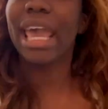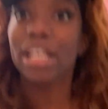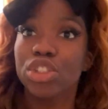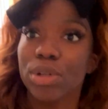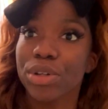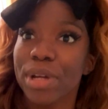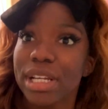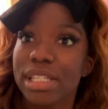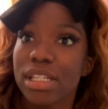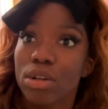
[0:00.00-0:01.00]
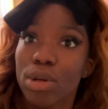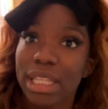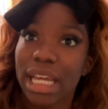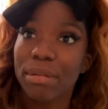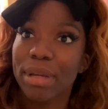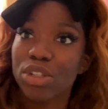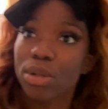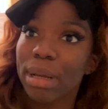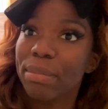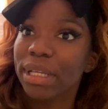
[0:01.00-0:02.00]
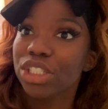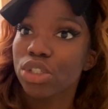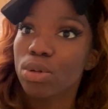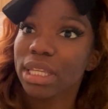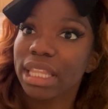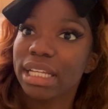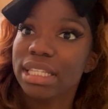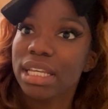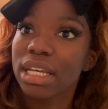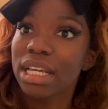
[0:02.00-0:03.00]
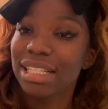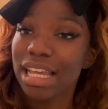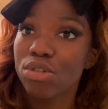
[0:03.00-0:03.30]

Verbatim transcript: extra crazy. Look at that mess on my bed. Just look at that. Is that